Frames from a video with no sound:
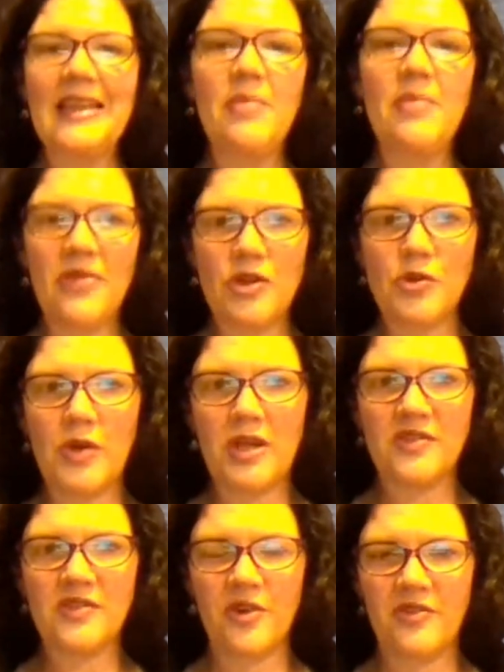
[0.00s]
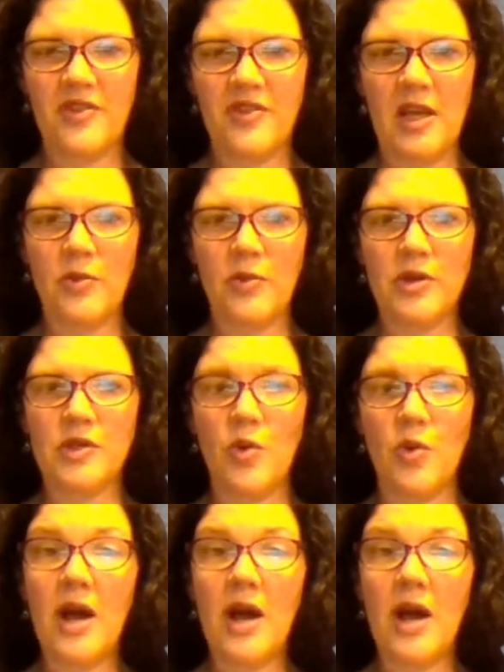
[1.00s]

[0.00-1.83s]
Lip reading: limit the transfer of heat, which is